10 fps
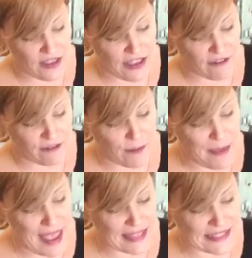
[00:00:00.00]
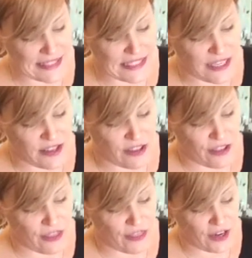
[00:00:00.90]
it ferments,
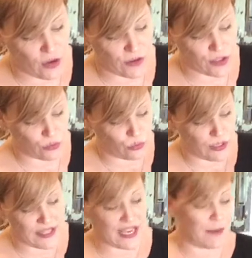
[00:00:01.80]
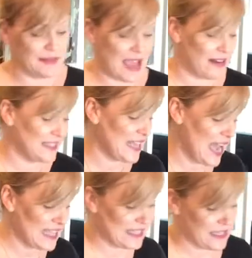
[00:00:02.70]
they're going to really come down in
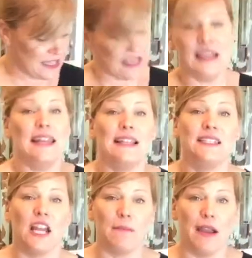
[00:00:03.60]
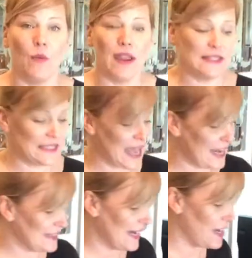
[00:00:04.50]
size. Stuck my weight
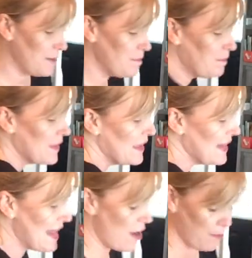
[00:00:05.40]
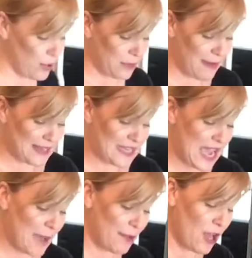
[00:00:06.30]
inside there. Now I'm putting my
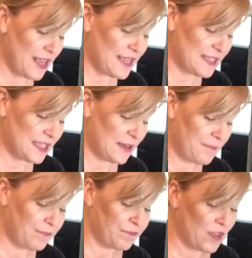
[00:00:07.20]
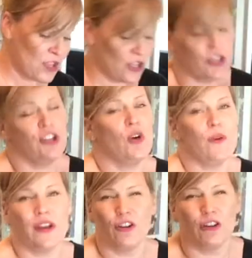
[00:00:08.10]
top on it. You don't
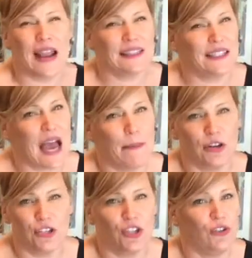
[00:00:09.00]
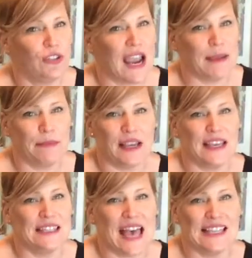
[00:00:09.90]
want to crank the top on too tight
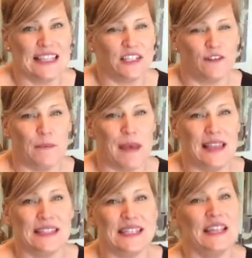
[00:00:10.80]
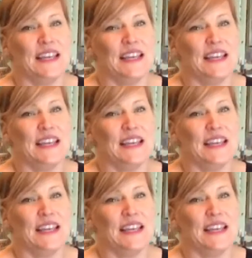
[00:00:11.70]
because as this ferments,